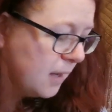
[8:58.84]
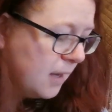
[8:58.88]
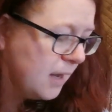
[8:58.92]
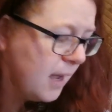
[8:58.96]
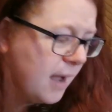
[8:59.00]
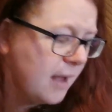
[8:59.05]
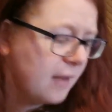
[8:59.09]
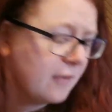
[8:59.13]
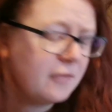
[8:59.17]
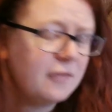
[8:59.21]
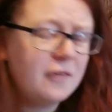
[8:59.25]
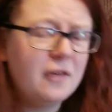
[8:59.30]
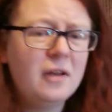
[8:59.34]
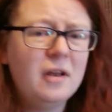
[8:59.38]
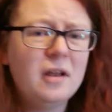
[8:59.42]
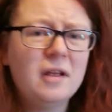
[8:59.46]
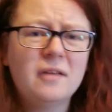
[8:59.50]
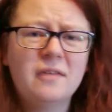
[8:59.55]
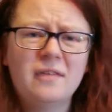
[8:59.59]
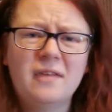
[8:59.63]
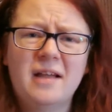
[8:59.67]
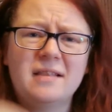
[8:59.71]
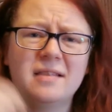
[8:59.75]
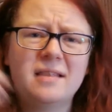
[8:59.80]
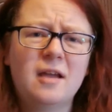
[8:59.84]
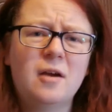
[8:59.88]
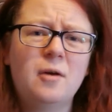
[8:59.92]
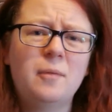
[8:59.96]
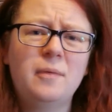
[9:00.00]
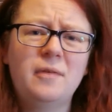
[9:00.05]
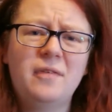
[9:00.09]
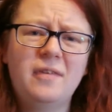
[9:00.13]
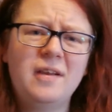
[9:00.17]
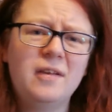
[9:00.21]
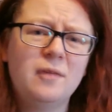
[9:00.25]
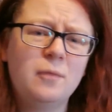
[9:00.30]
yeah, so like I said, there will
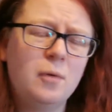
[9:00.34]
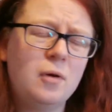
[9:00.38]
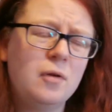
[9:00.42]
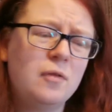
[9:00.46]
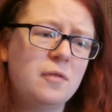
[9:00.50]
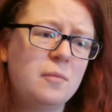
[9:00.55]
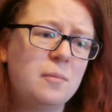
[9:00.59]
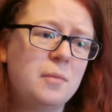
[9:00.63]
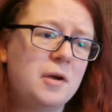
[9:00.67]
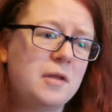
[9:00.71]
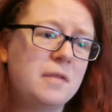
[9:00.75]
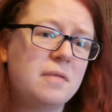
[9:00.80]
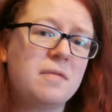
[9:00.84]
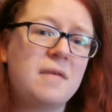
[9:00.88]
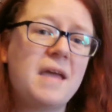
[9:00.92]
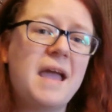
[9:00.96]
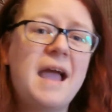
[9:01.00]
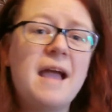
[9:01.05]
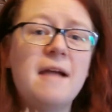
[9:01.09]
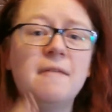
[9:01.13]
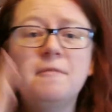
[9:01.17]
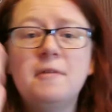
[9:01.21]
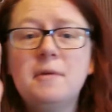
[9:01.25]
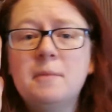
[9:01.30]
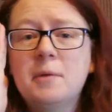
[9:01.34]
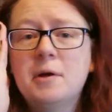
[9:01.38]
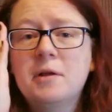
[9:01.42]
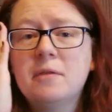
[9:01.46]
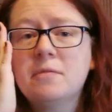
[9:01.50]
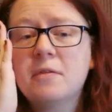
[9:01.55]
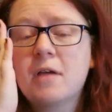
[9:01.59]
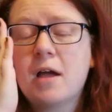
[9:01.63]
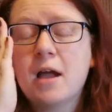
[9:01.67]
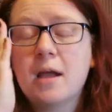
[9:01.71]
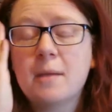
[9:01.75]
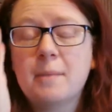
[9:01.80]
be 6 rolls a month. Every
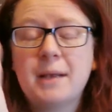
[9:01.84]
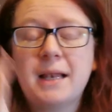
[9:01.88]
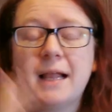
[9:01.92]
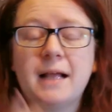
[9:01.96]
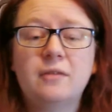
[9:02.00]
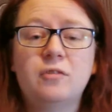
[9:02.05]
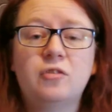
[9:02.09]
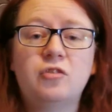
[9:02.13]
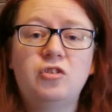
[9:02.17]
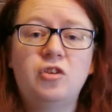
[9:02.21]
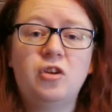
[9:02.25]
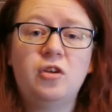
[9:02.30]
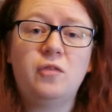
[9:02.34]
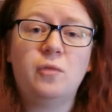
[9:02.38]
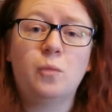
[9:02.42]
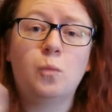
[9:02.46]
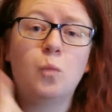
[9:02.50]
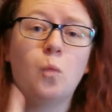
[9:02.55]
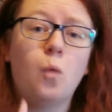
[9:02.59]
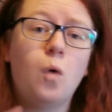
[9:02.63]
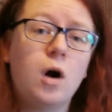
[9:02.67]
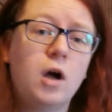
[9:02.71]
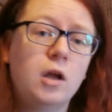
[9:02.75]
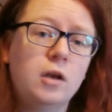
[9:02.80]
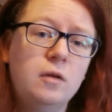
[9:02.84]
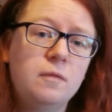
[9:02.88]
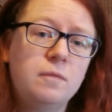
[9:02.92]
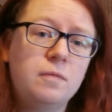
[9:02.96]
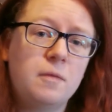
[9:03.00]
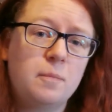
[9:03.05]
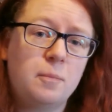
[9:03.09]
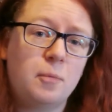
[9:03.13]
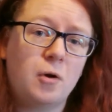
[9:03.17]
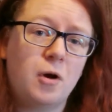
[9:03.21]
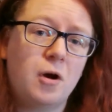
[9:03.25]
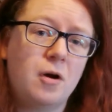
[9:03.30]
month I'm allowed to choose one of
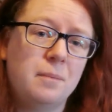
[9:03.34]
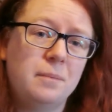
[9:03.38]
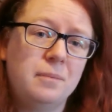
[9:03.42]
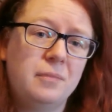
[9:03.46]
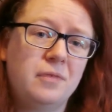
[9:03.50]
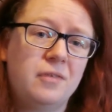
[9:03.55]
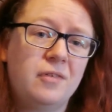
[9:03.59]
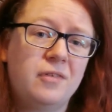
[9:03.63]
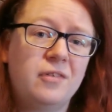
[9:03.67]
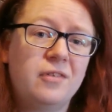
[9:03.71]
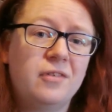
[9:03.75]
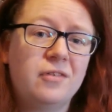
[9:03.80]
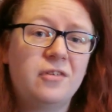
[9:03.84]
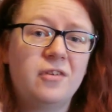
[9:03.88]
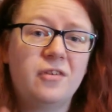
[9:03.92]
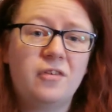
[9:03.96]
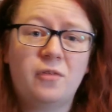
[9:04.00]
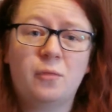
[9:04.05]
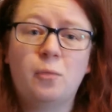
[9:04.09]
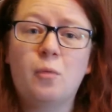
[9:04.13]
the prompts to